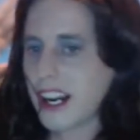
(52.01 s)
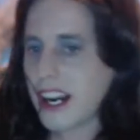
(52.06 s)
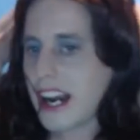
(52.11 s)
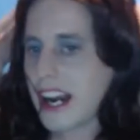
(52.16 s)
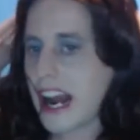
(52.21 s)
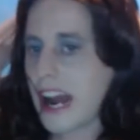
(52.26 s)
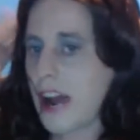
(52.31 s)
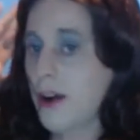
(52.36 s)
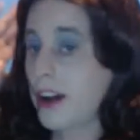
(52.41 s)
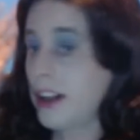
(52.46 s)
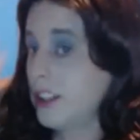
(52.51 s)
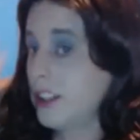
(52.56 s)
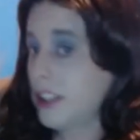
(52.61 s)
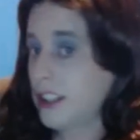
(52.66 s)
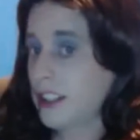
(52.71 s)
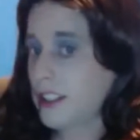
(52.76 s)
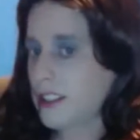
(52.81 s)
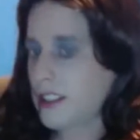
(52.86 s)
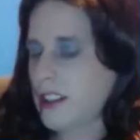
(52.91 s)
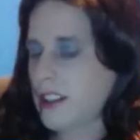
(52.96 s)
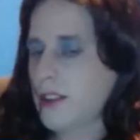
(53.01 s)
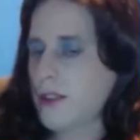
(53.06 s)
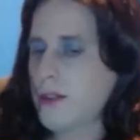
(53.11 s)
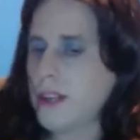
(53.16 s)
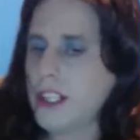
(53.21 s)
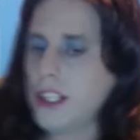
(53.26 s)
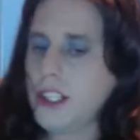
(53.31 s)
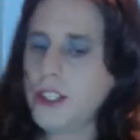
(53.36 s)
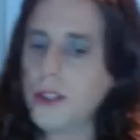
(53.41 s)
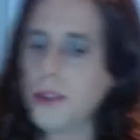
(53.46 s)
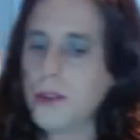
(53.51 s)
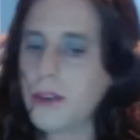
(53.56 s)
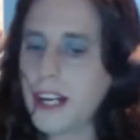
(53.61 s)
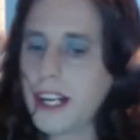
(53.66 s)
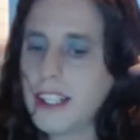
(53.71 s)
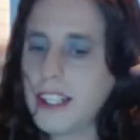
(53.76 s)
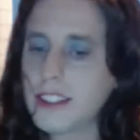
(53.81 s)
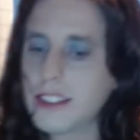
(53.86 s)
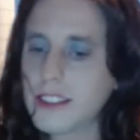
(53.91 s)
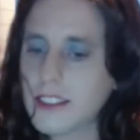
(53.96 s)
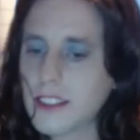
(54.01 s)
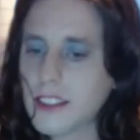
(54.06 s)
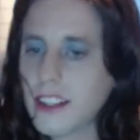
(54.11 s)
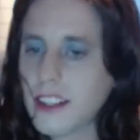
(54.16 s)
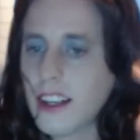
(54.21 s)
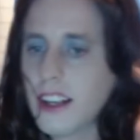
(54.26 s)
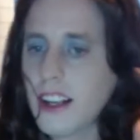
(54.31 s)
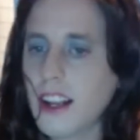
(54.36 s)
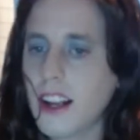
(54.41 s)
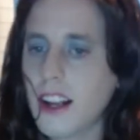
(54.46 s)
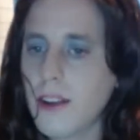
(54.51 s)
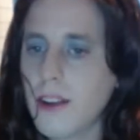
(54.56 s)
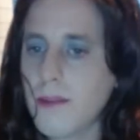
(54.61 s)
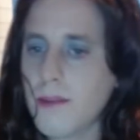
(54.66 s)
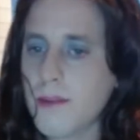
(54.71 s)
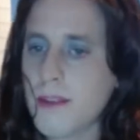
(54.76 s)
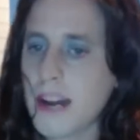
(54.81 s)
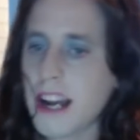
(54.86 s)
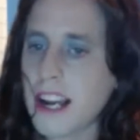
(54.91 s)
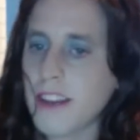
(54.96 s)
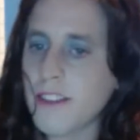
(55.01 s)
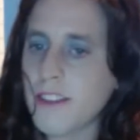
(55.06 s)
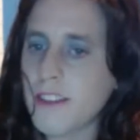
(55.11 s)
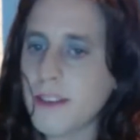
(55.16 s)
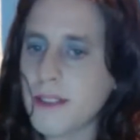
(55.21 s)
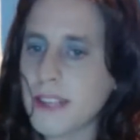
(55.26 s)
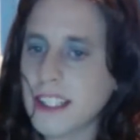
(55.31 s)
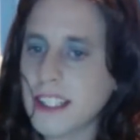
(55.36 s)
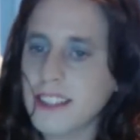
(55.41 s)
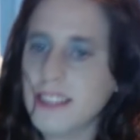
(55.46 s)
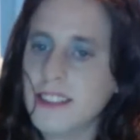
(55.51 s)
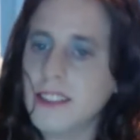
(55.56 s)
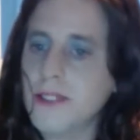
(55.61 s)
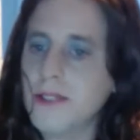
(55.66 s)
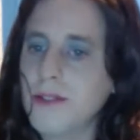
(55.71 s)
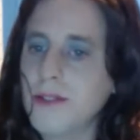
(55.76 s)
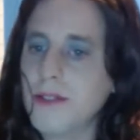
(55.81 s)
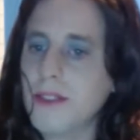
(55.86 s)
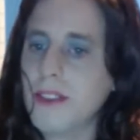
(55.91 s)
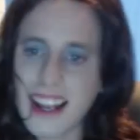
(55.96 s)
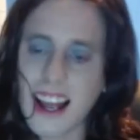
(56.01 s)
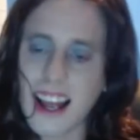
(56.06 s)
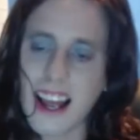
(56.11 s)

and how I look, what do you rate my feminism?